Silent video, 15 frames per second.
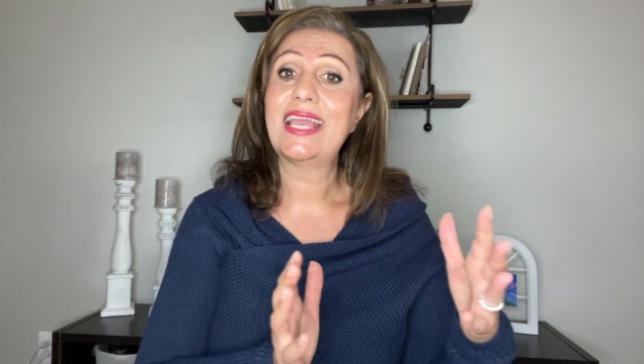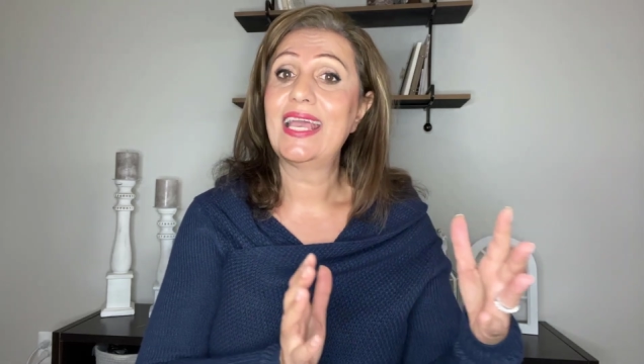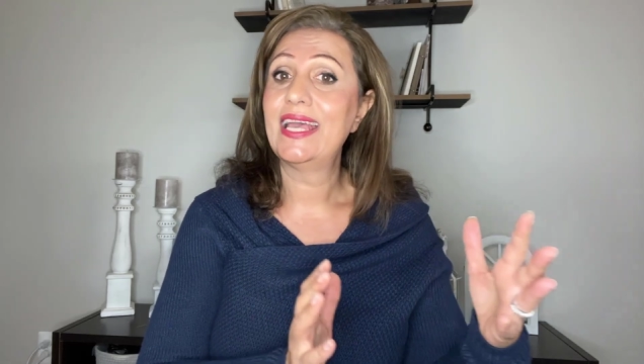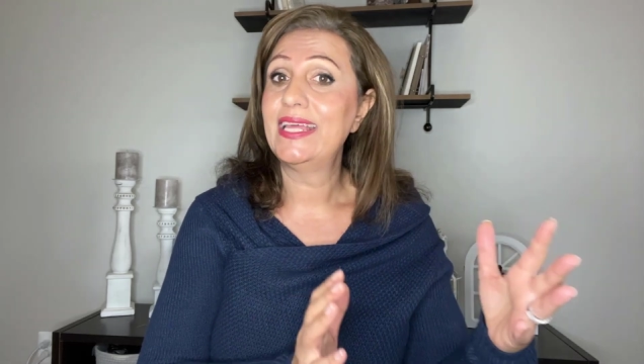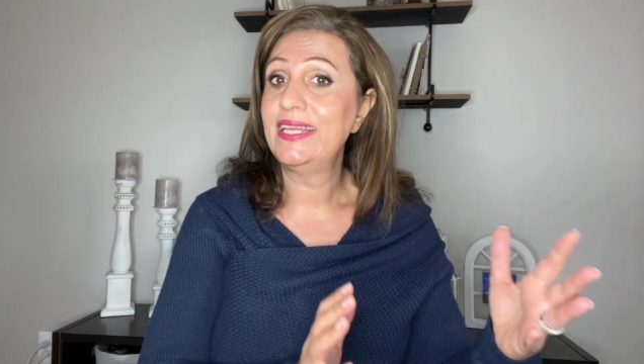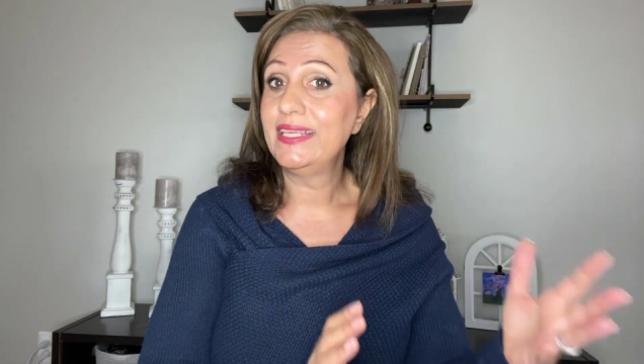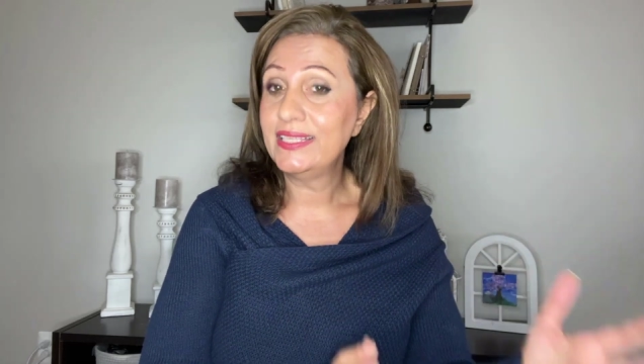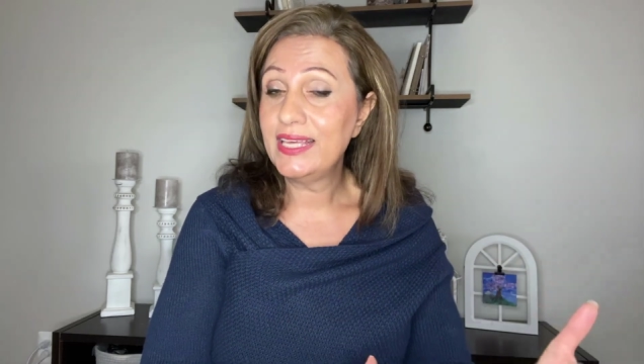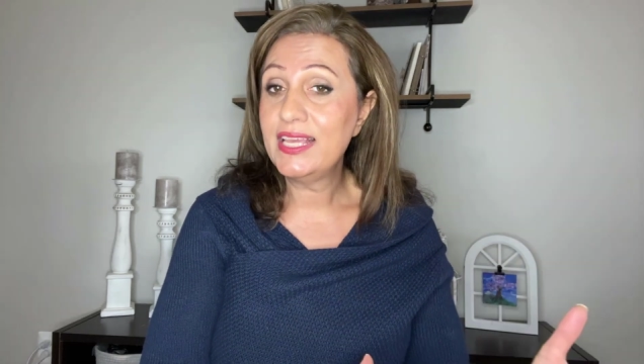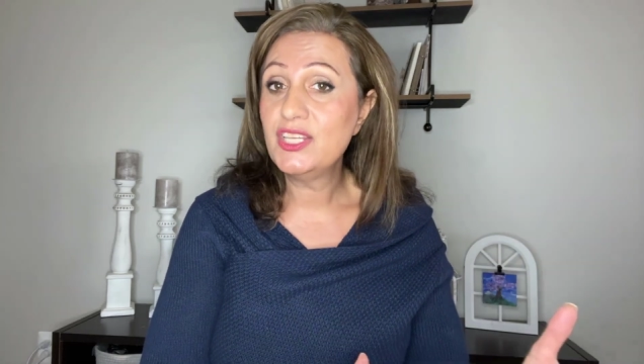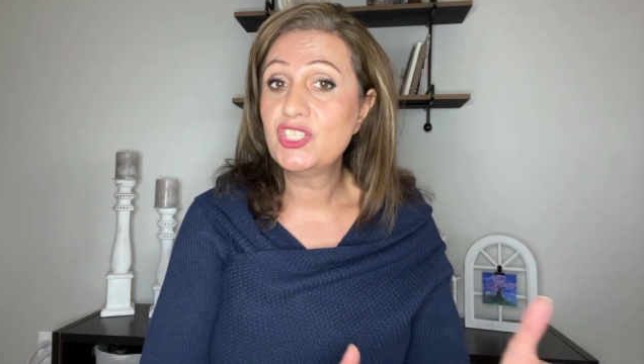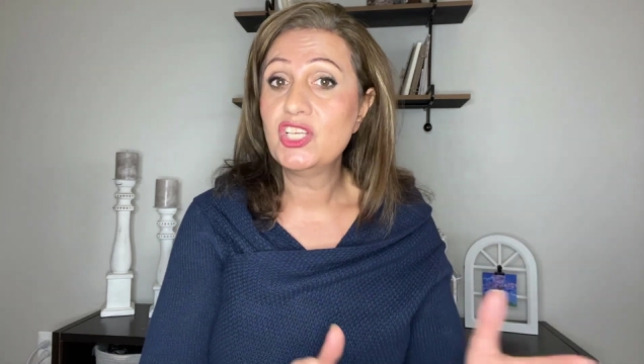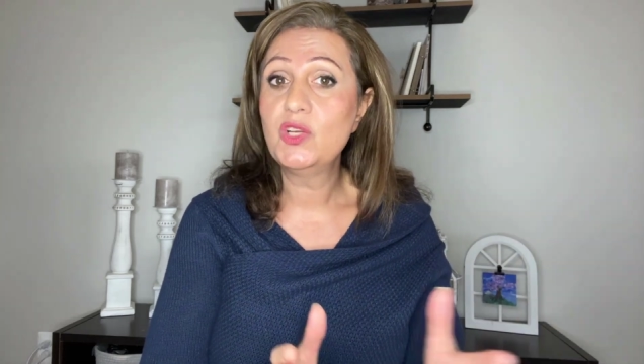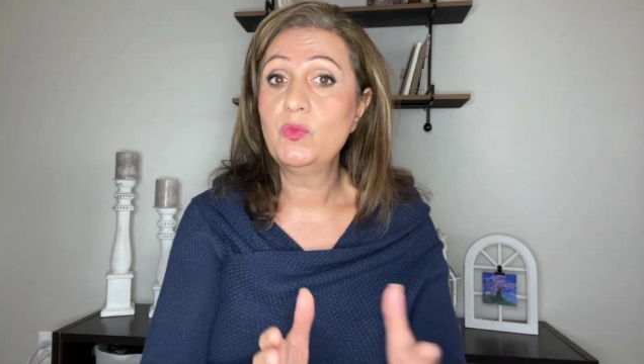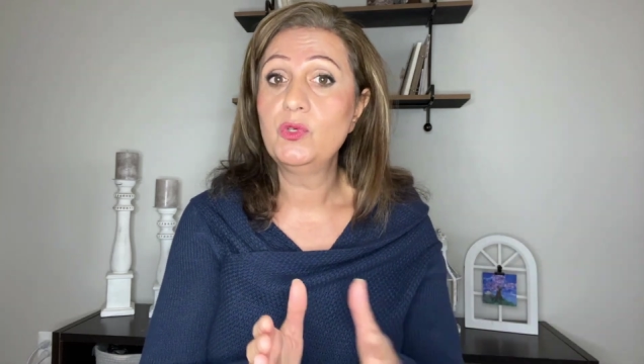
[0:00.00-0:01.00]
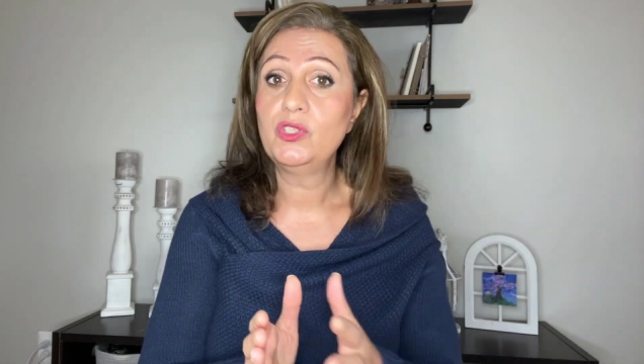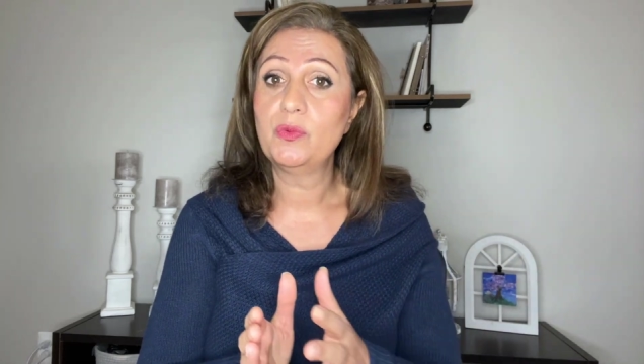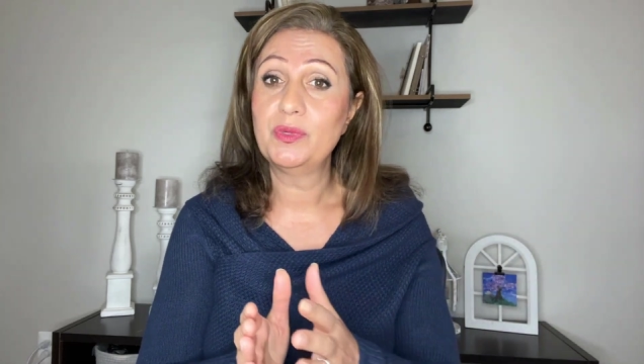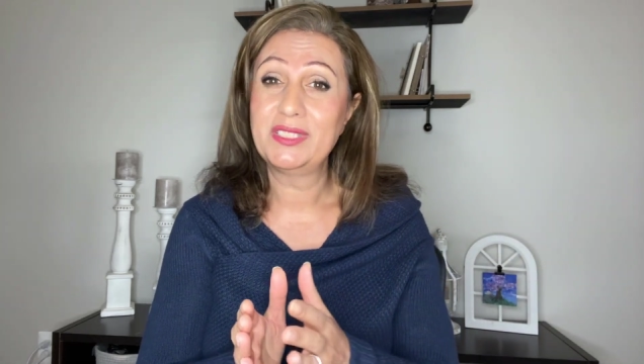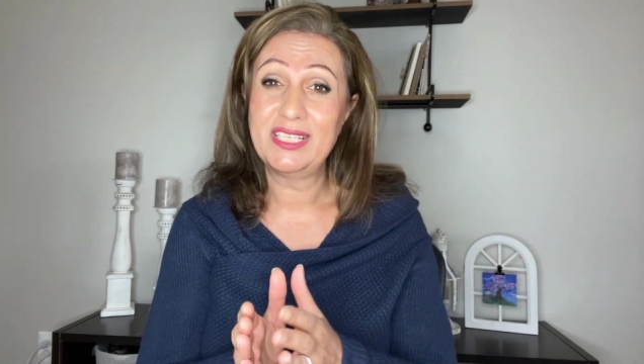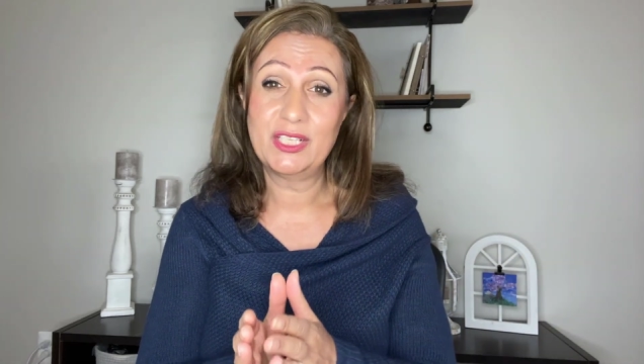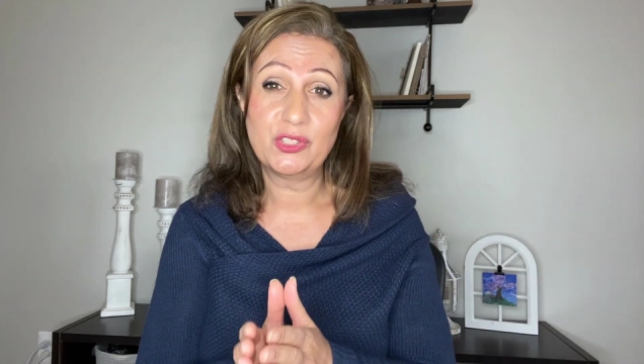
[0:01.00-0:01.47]
and engaging with your
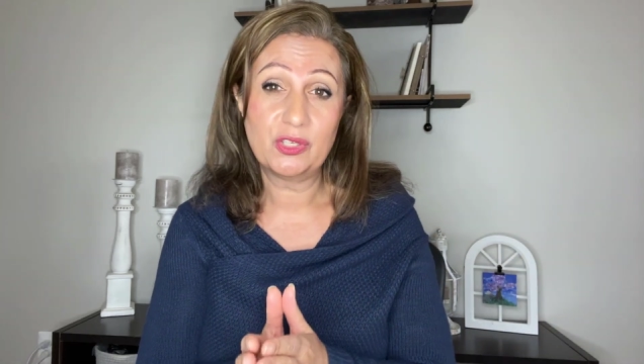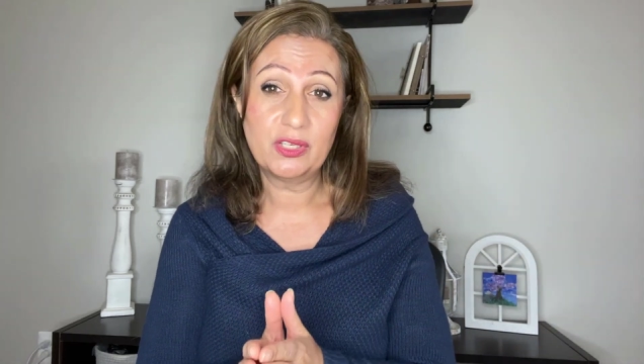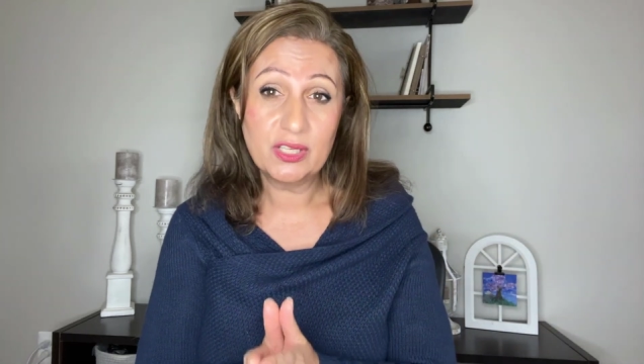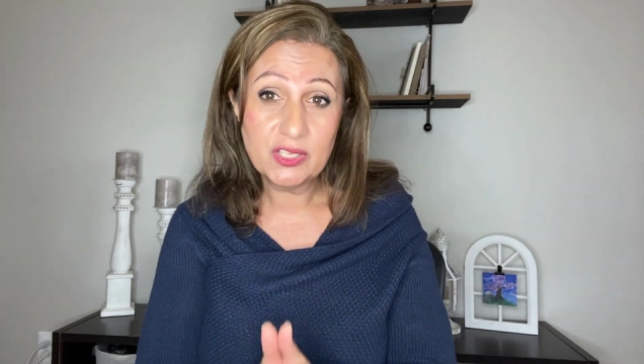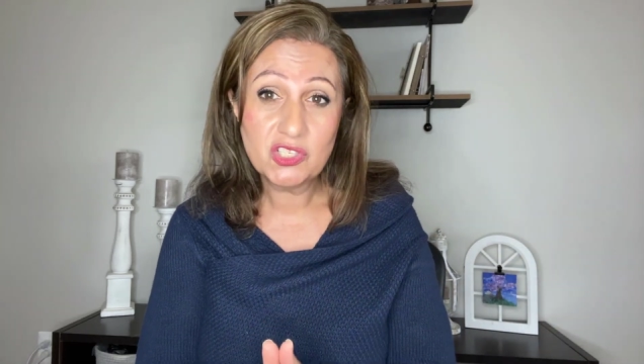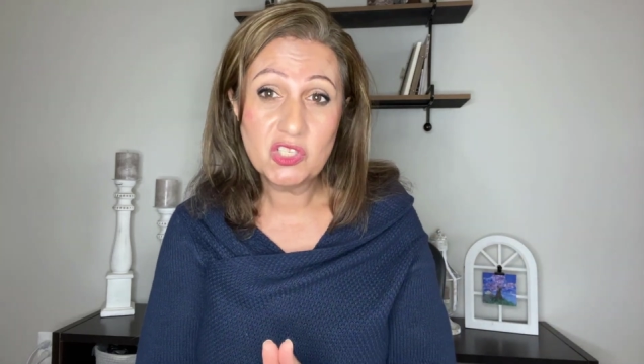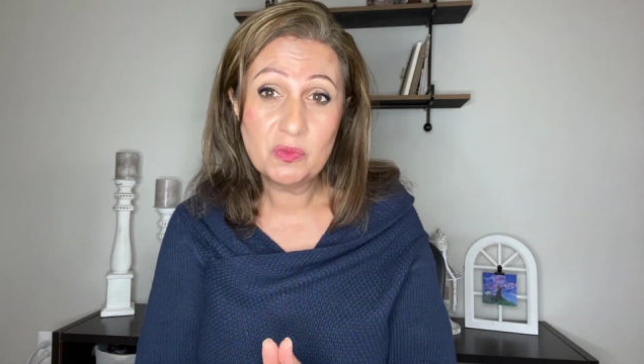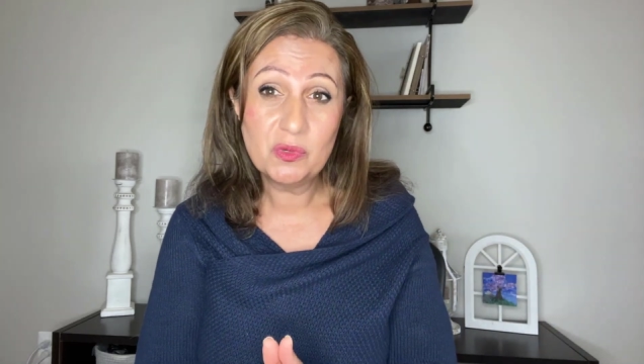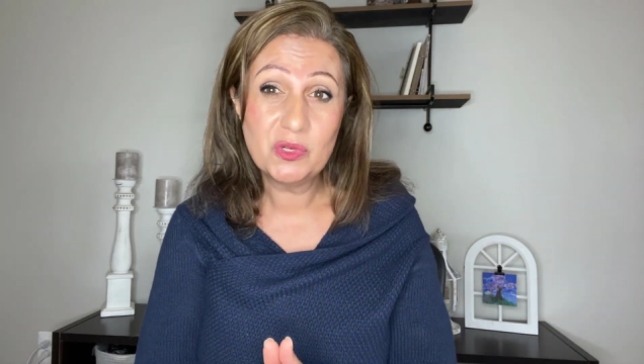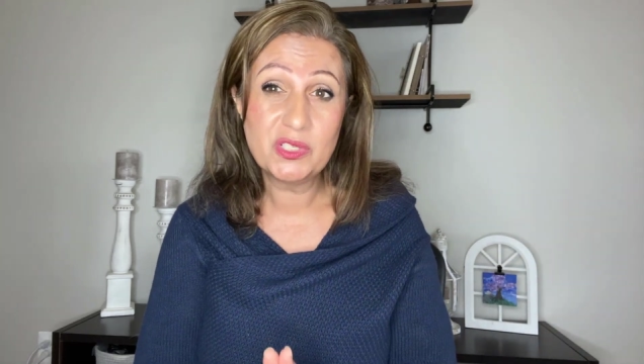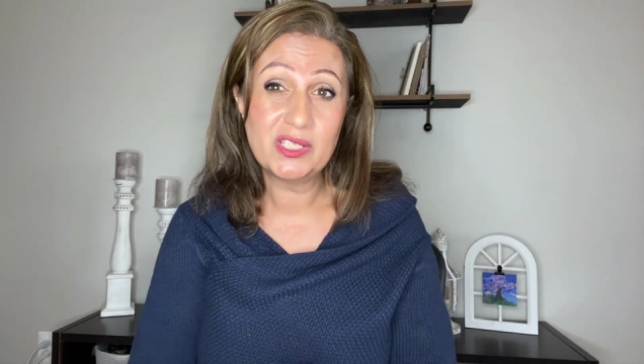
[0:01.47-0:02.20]
potential customers